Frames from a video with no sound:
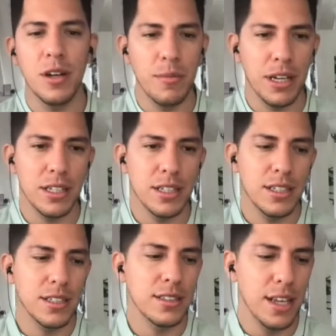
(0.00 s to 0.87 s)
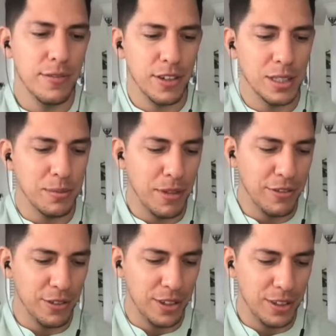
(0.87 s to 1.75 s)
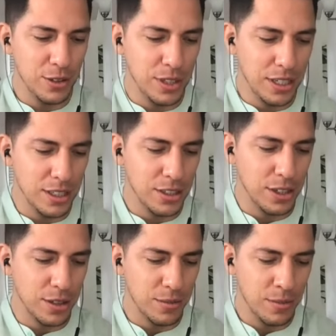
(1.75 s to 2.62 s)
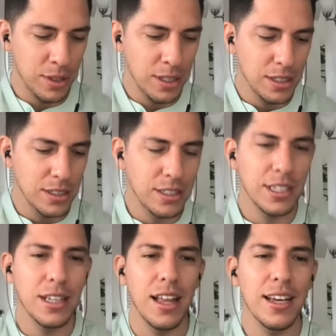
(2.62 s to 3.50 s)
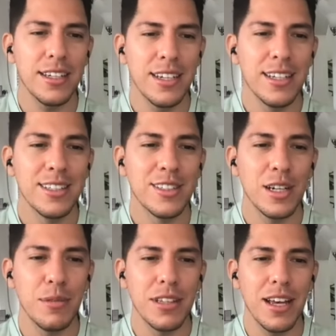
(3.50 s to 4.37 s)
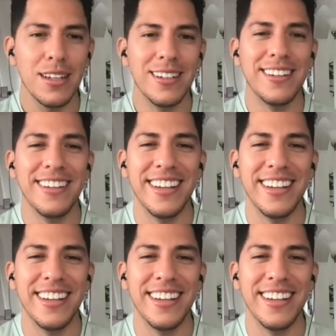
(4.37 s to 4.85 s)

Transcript: Oh my goodness, I forgot to put my phone on Do Not Disturb. Decline. Sorry about that.